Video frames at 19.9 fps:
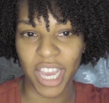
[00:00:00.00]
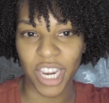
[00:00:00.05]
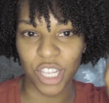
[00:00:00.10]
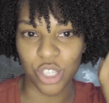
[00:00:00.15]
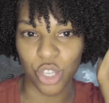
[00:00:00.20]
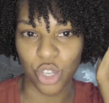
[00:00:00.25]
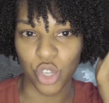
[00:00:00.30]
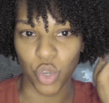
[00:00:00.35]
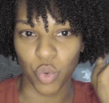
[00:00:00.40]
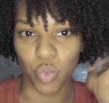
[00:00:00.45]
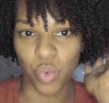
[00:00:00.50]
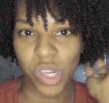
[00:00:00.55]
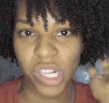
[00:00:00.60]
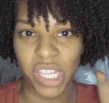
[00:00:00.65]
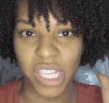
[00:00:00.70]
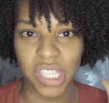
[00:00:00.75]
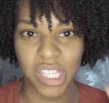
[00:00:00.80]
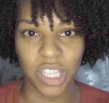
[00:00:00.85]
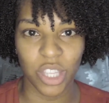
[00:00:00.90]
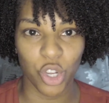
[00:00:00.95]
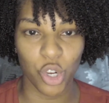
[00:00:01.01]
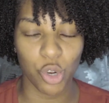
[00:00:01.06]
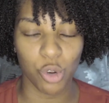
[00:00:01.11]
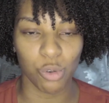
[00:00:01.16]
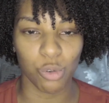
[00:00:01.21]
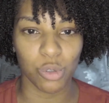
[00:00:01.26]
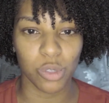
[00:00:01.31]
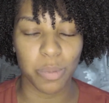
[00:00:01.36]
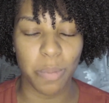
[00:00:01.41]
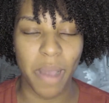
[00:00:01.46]
and so you can really see the
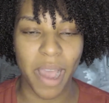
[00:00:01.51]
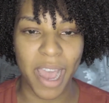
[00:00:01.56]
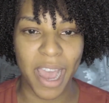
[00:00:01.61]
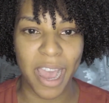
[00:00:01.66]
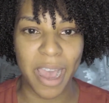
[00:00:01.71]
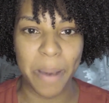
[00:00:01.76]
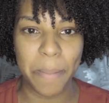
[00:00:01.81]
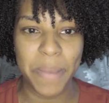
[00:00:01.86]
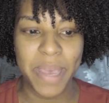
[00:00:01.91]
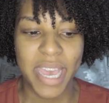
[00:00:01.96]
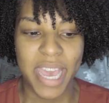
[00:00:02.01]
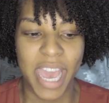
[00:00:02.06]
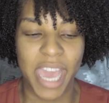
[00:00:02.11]
curls pop,